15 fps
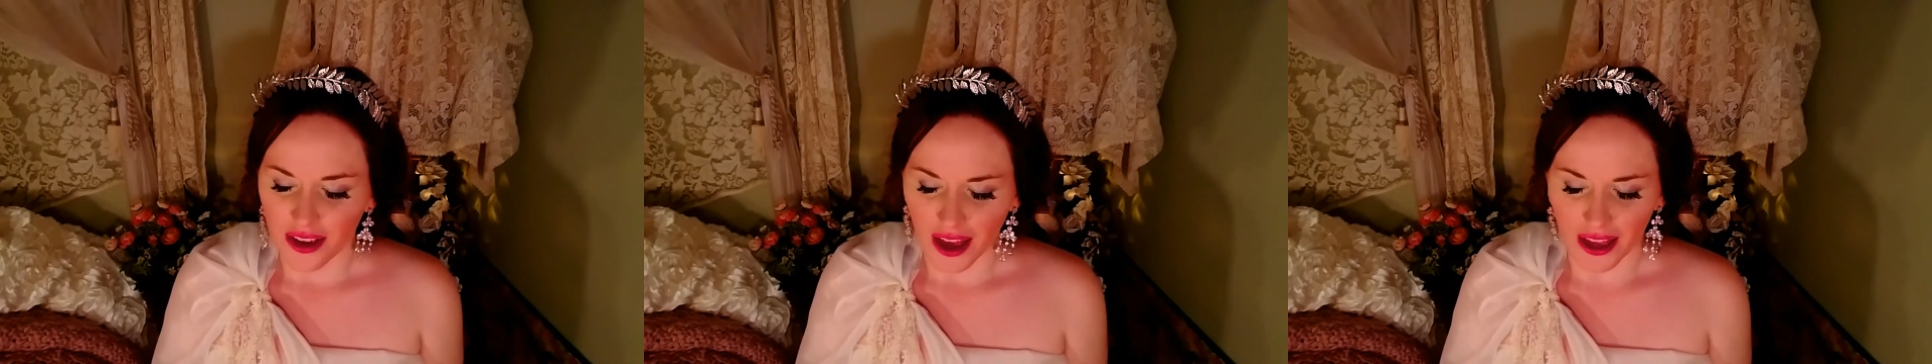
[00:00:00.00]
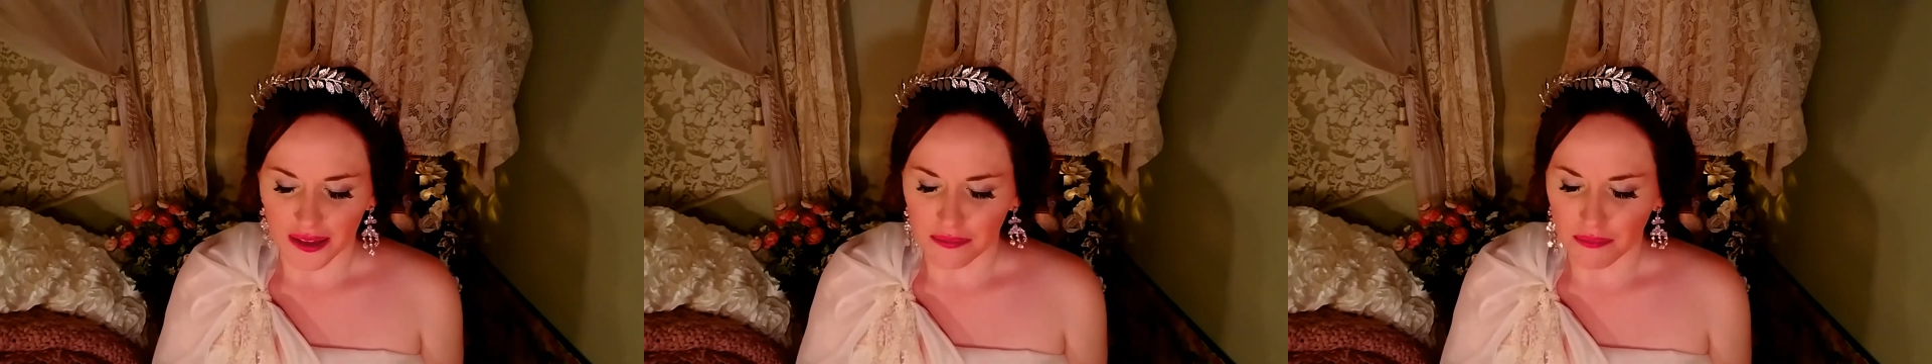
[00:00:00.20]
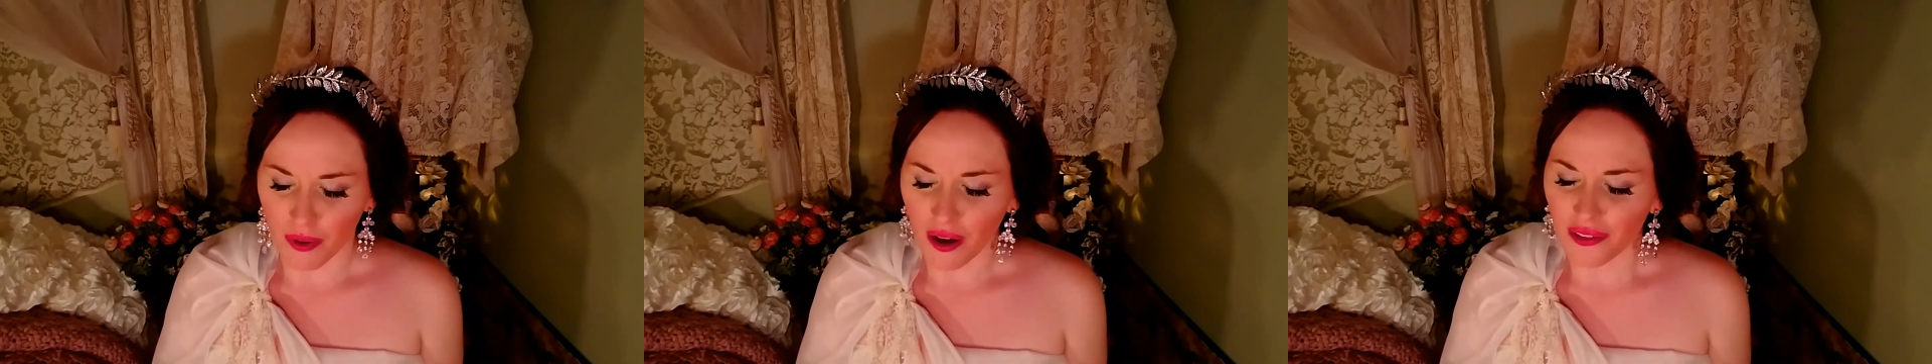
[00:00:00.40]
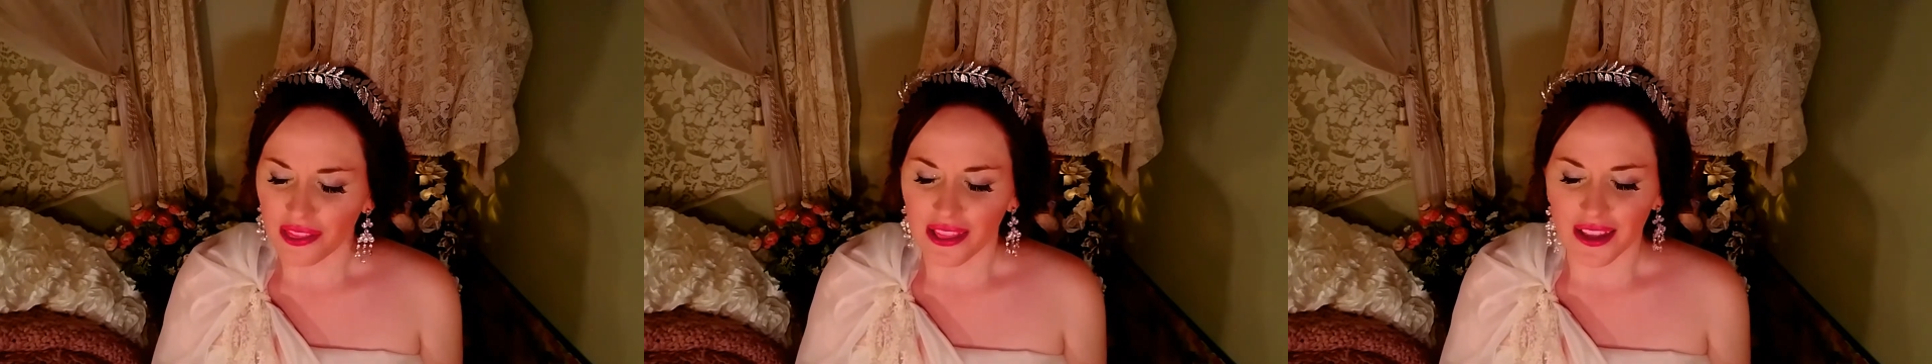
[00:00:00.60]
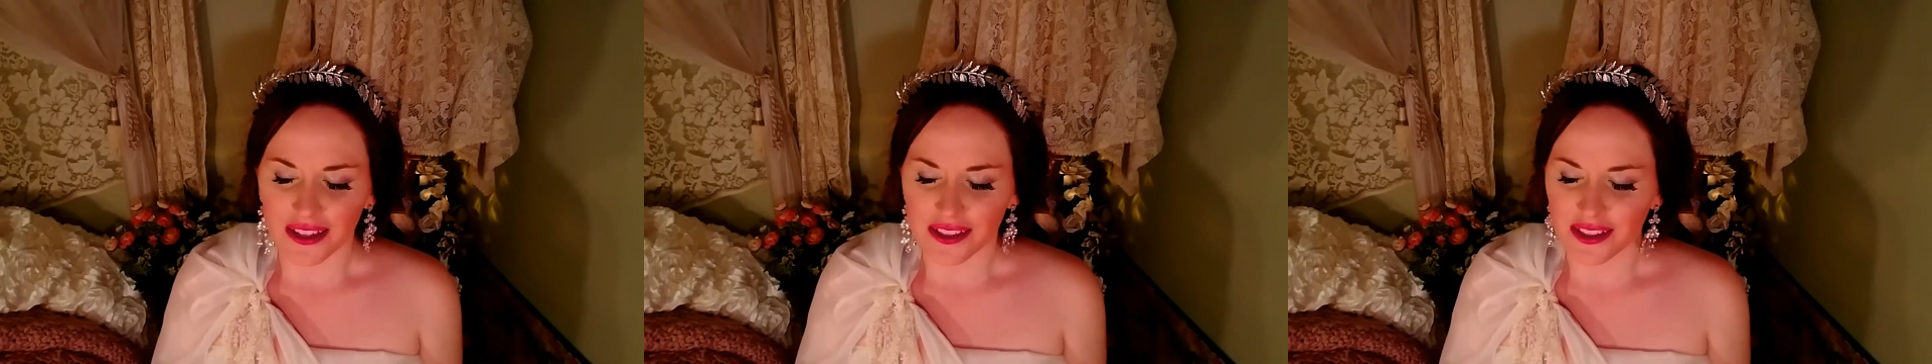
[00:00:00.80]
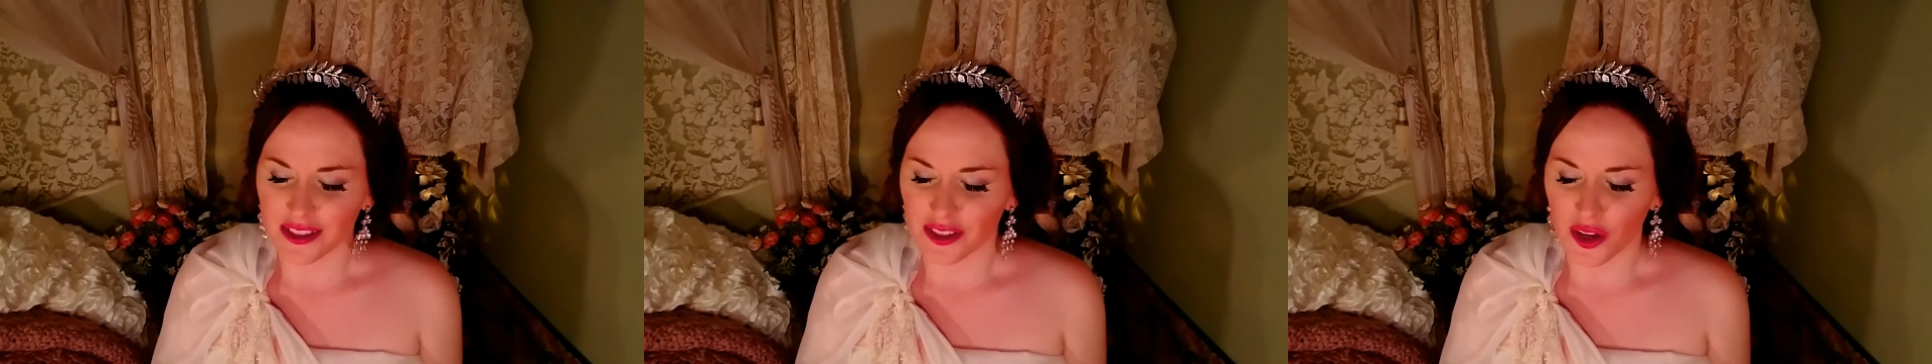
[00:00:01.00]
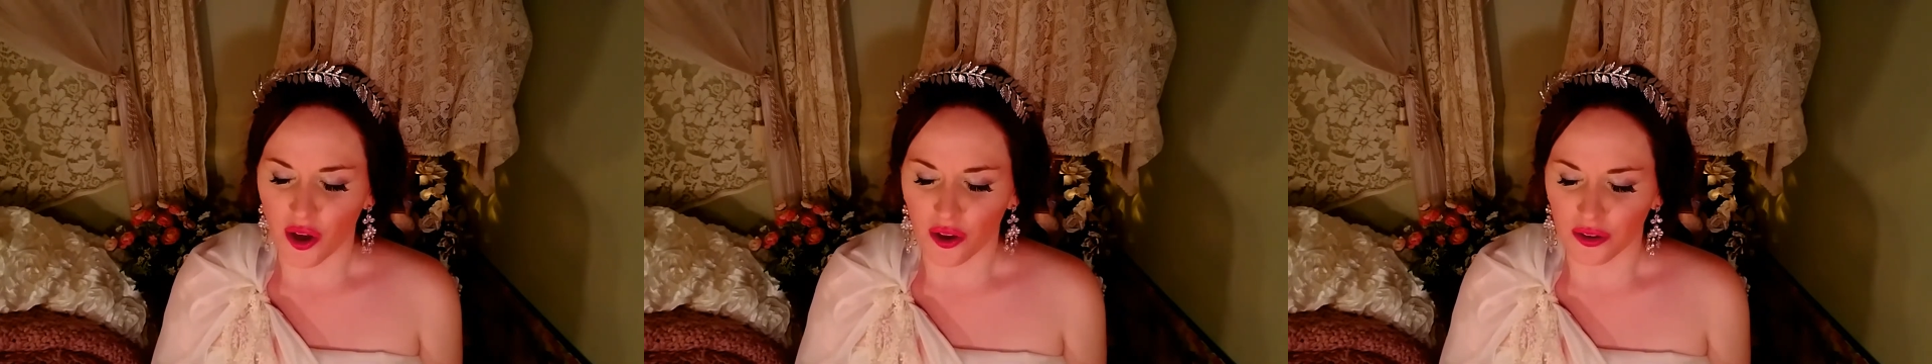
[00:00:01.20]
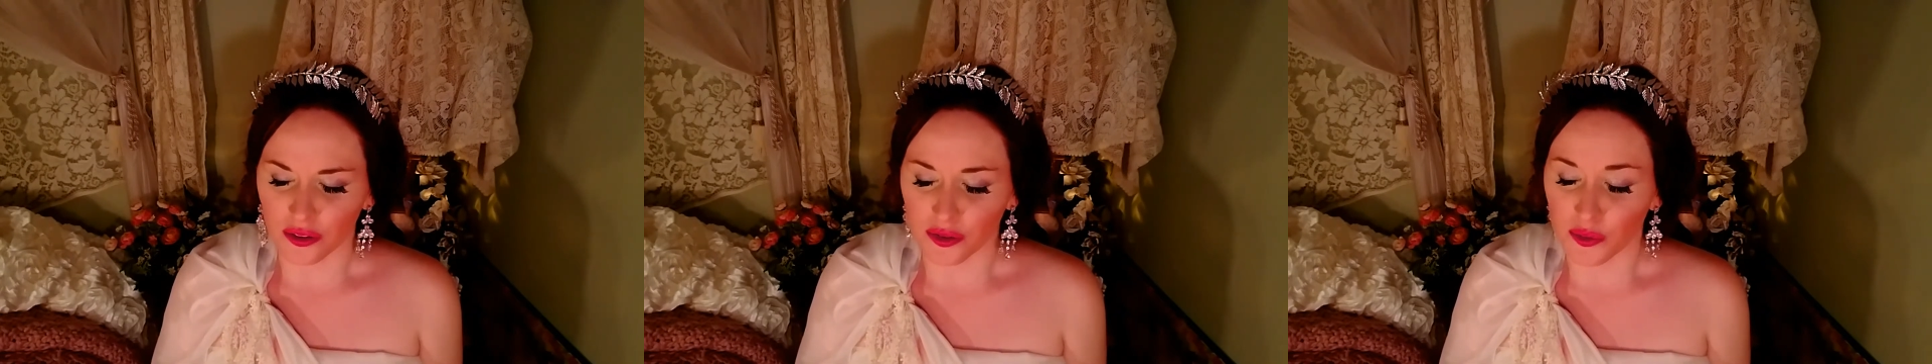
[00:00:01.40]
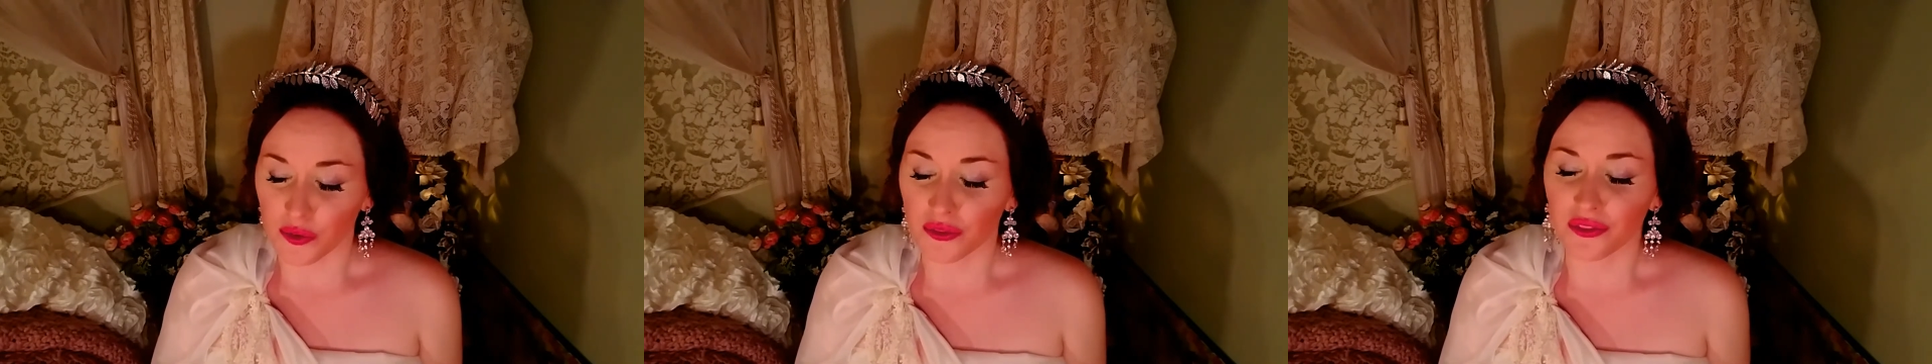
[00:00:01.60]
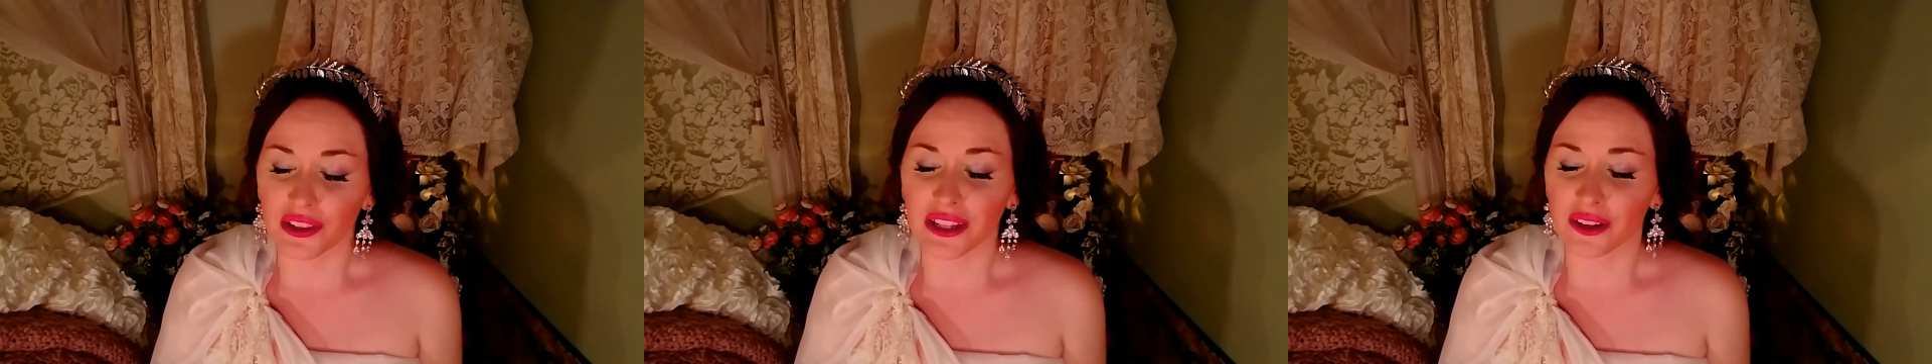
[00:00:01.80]
and moth-like stars were
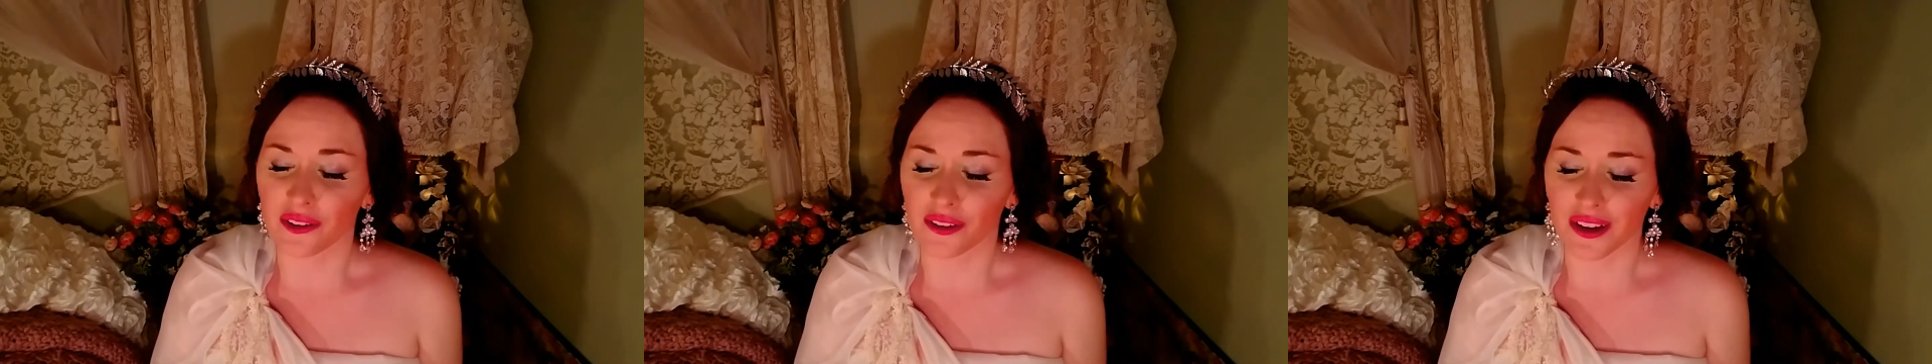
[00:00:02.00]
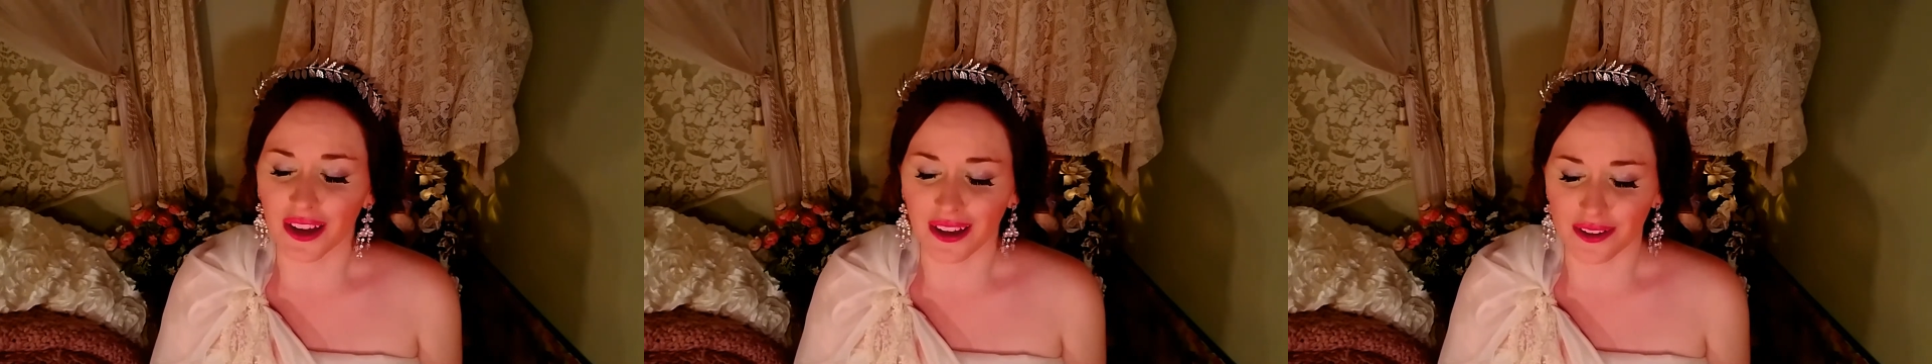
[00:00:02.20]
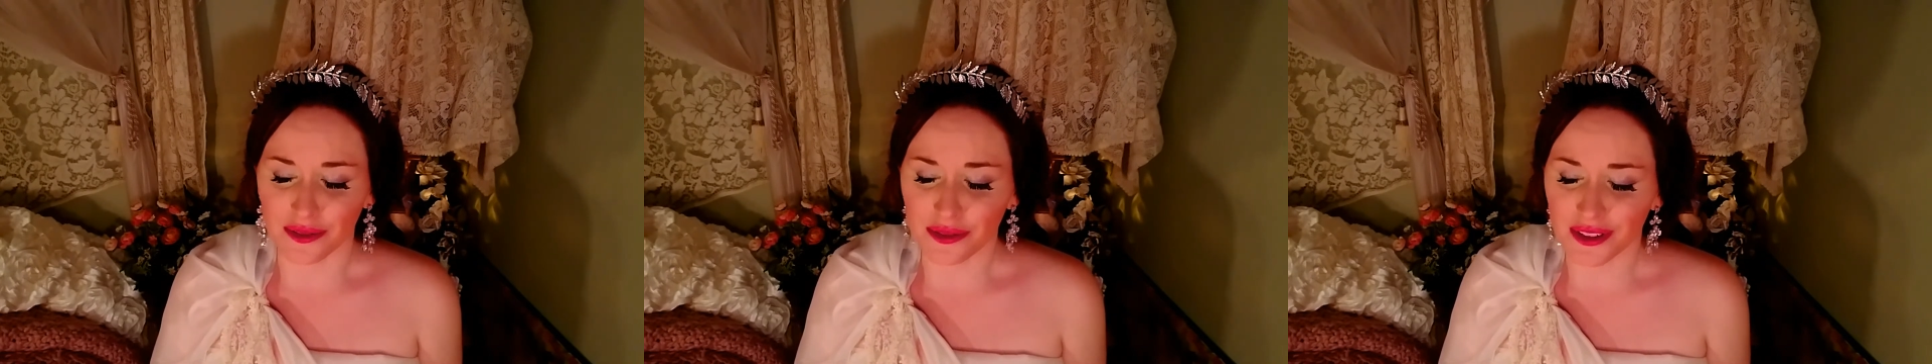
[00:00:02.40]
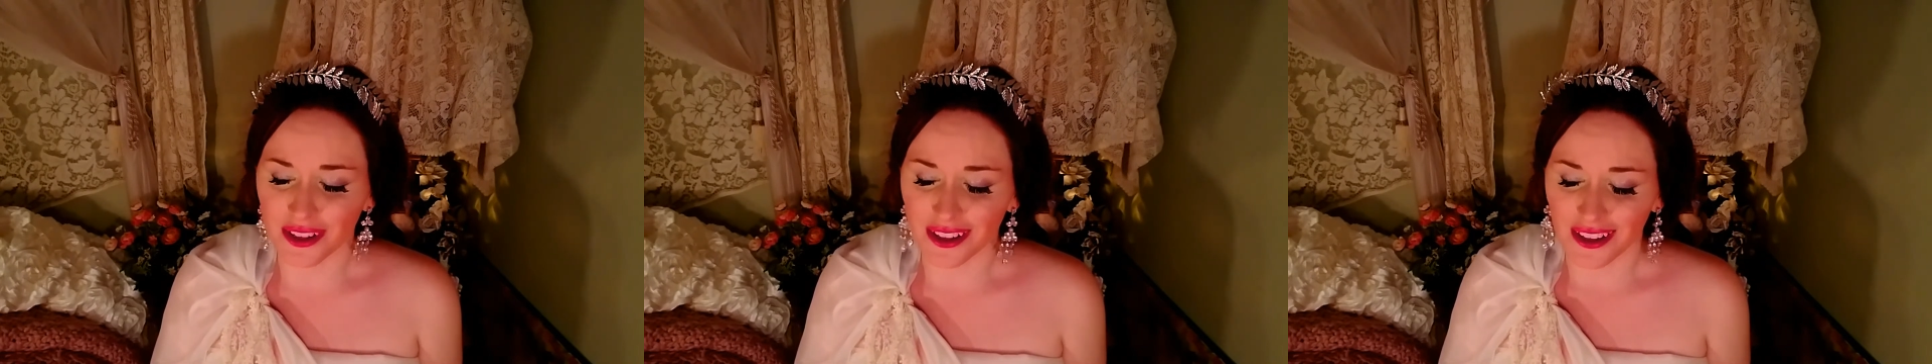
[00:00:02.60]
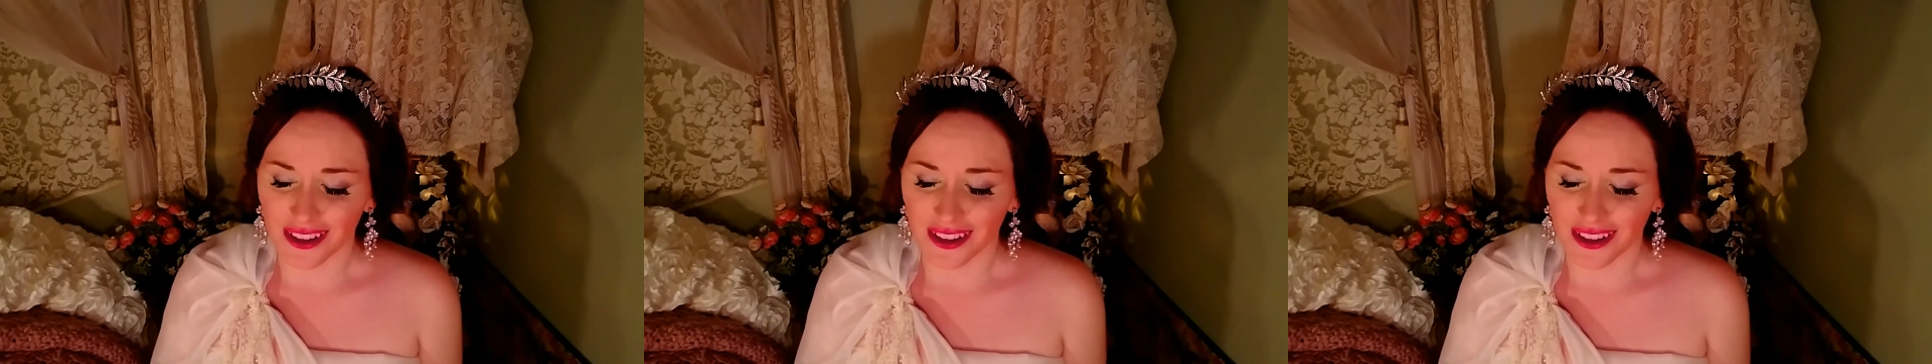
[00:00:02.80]
flickering out,